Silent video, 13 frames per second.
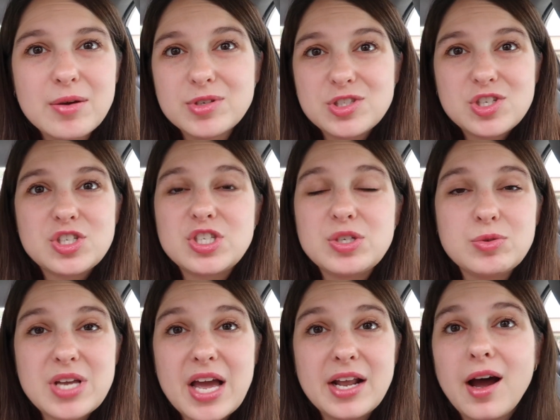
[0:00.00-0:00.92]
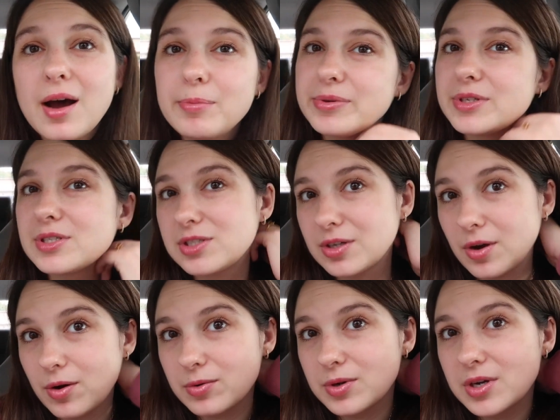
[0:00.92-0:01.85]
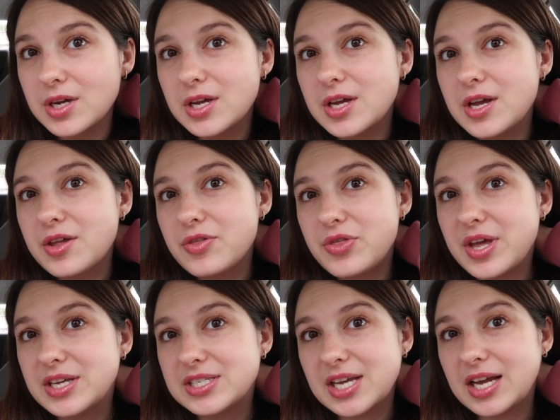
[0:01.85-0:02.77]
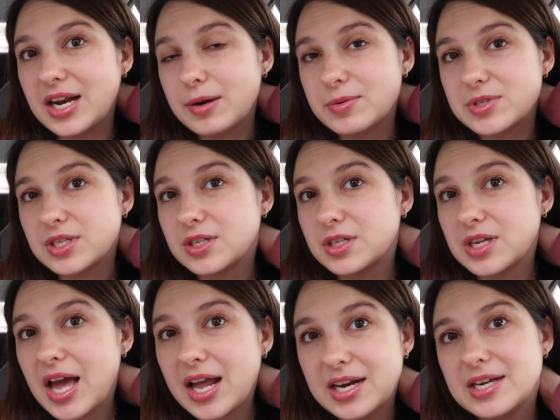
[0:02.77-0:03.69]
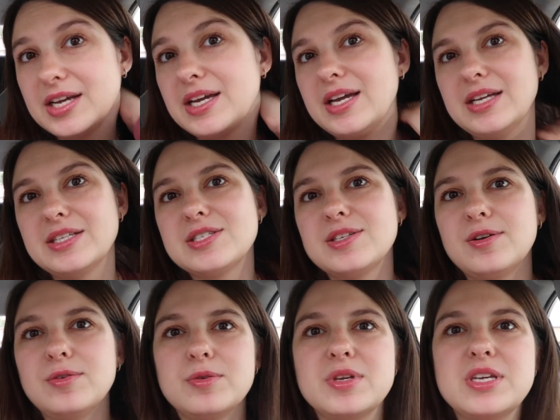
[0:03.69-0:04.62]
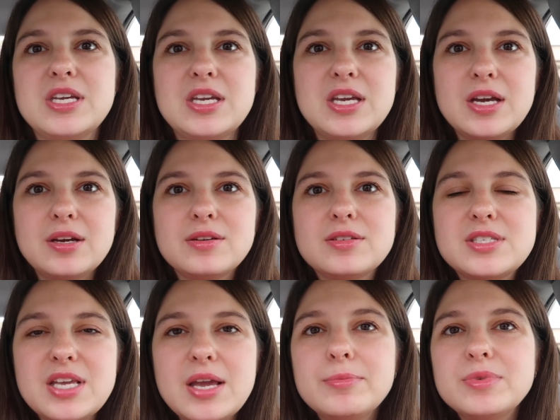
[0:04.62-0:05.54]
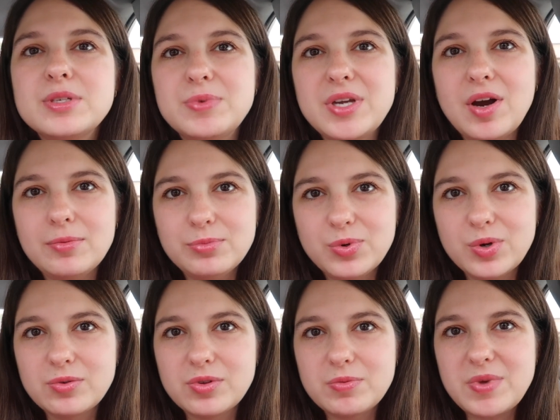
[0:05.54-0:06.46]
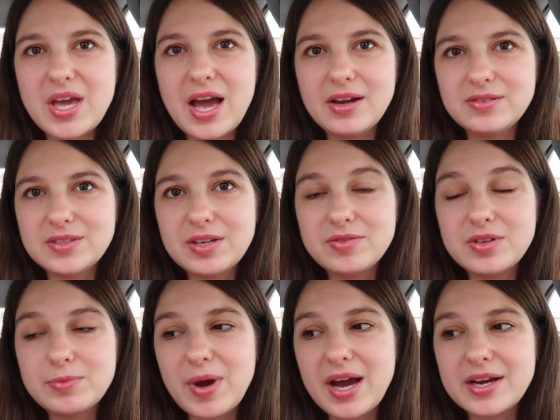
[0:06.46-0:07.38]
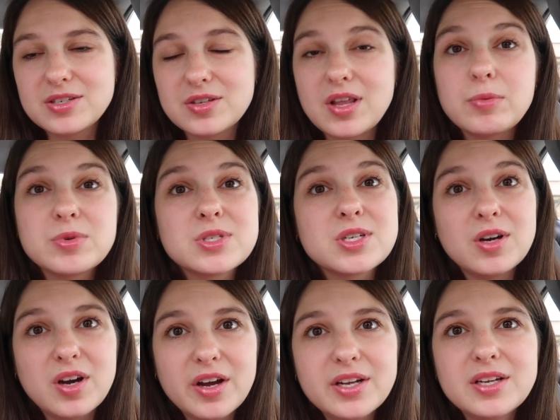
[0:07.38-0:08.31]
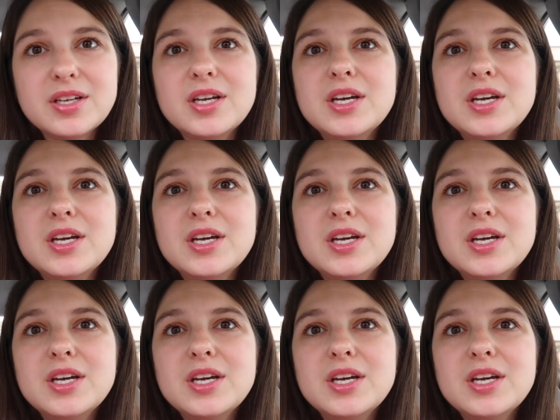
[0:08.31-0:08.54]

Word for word: It was just she was head up. So they said I was a good candidate and so he seemed to be on board with me having a VBAC. So that was good.